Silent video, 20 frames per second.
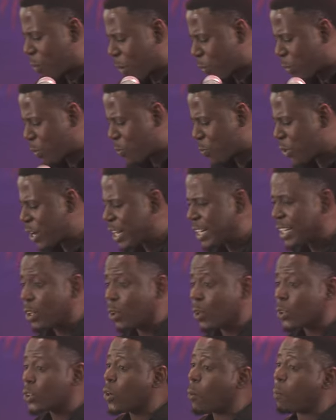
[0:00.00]
that when we pray, the
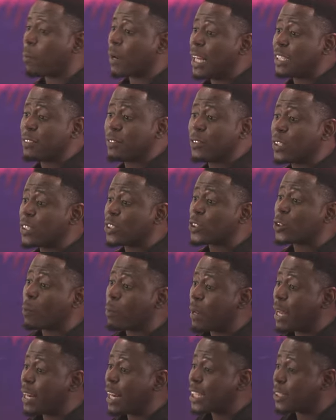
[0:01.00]
Lord supplies. If doesn't
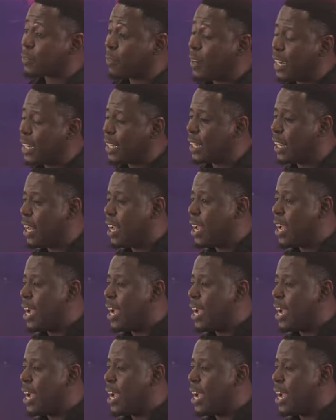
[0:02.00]
supply, that's fine.